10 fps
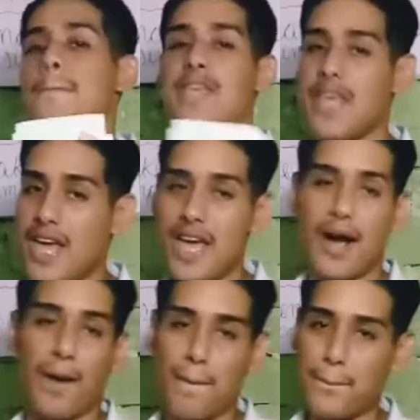
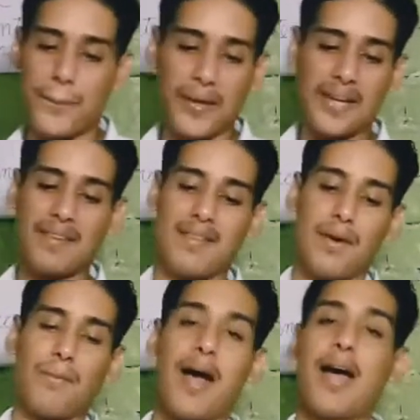Yeah, completely
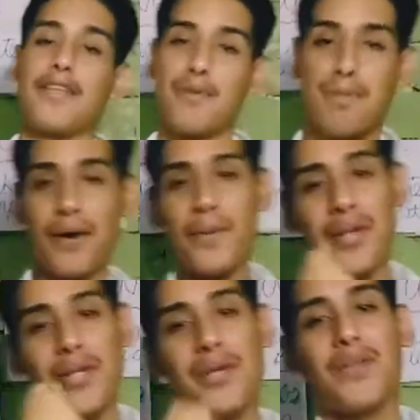right.
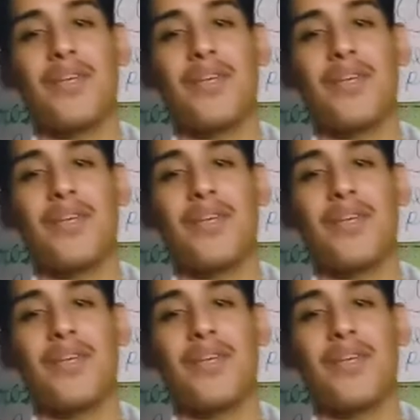Very good,